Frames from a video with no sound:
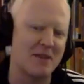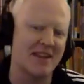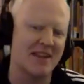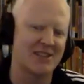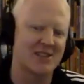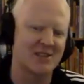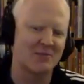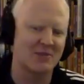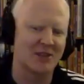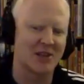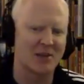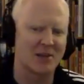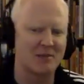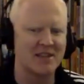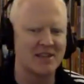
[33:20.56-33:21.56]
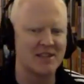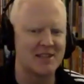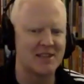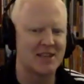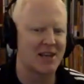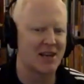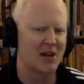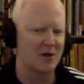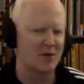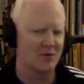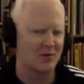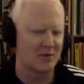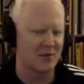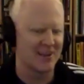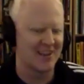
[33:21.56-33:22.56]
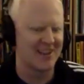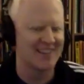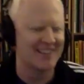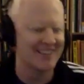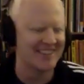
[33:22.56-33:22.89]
making someone like me dig it out for me.